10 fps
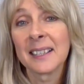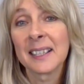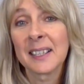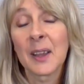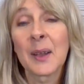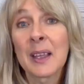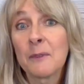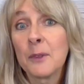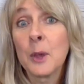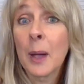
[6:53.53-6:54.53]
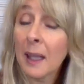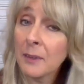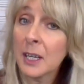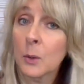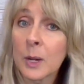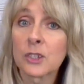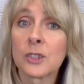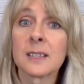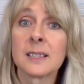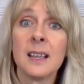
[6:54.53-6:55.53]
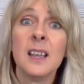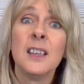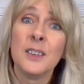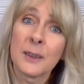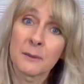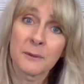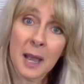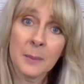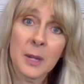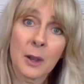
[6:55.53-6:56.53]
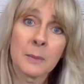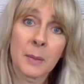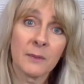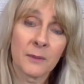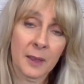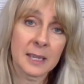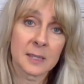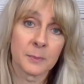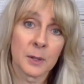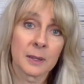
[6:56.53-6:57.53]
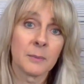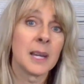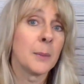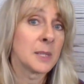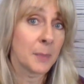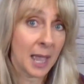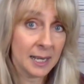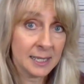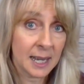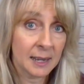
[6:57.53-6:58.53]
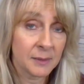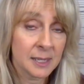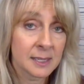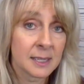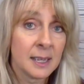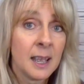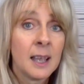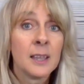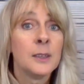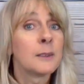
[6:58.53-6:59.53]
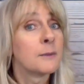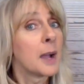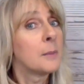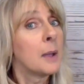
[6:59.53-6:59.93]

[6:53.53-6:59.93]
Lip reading: if you have any questions, you can find me on Facebook. My name is Patty Davis. You can find my